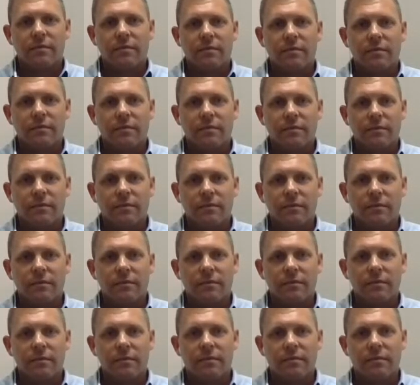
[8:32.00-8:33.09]

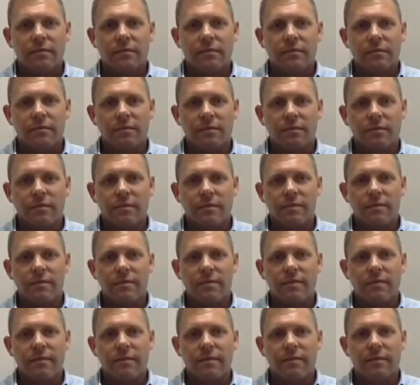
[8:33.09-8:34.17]

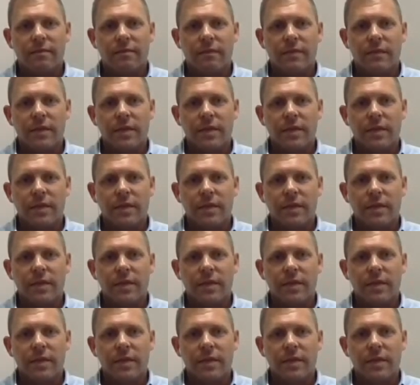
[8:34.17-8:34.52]
This person isn't speaking.